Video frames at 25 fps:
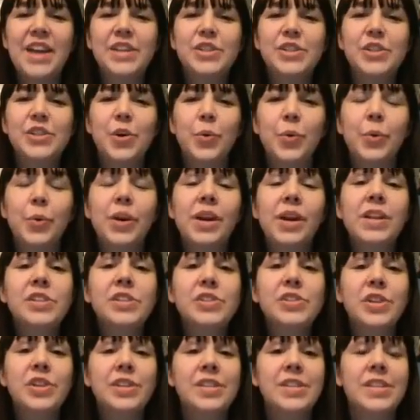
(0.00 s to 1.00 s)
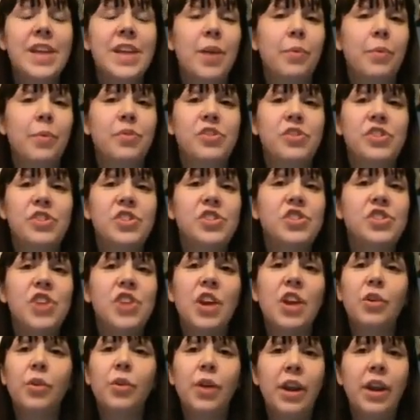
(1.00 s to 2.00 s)
So we're going to start today with just
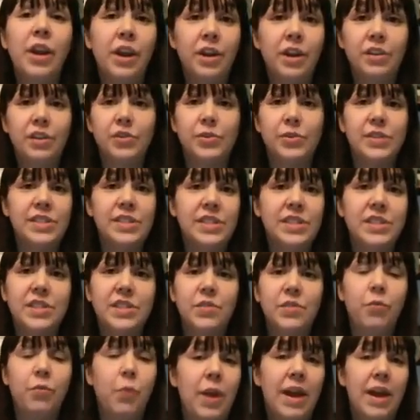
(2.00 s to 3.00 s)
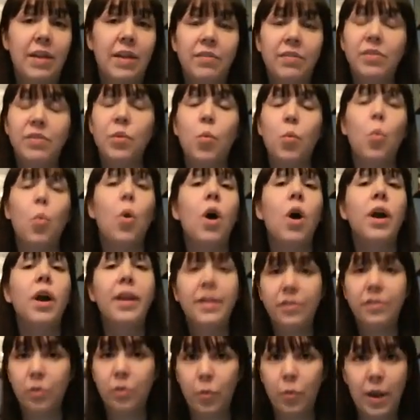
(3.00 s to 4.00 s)
general characteristics of waves and what
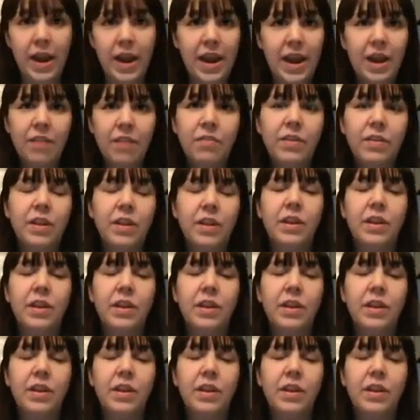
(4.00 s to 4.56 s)
is a wave